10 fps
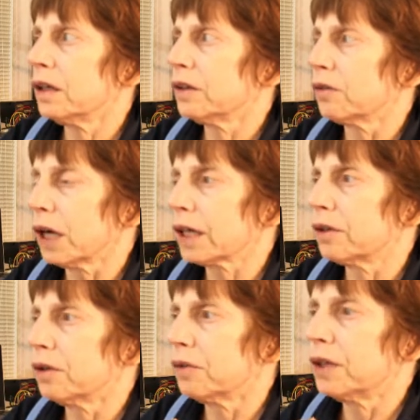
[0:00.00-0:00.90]

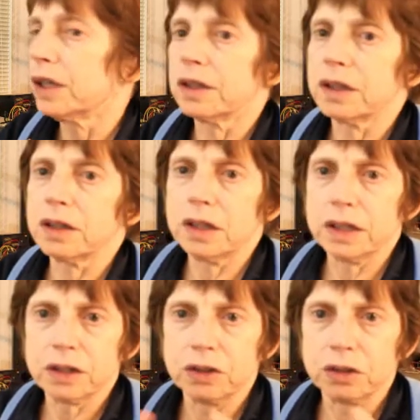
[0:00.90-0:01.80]
directives is
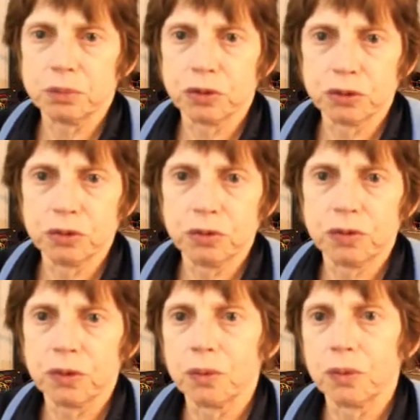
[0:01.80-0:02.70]
it can improve
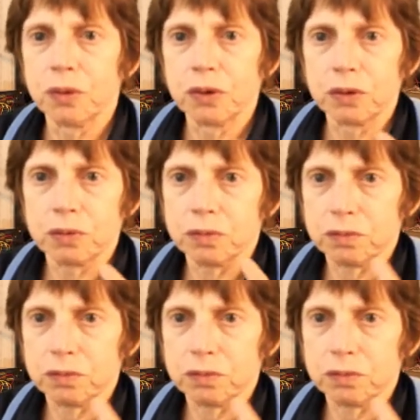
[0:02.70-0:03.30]
or